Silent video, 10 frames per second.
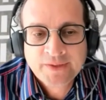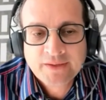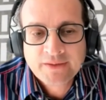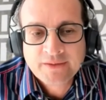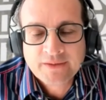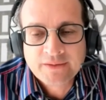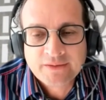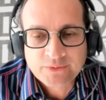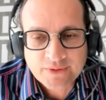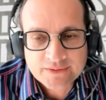and
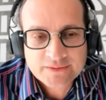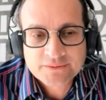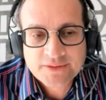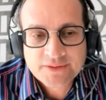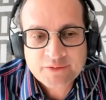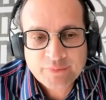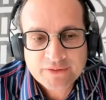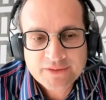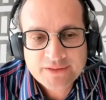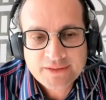hierarchical risk
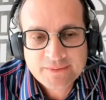parity.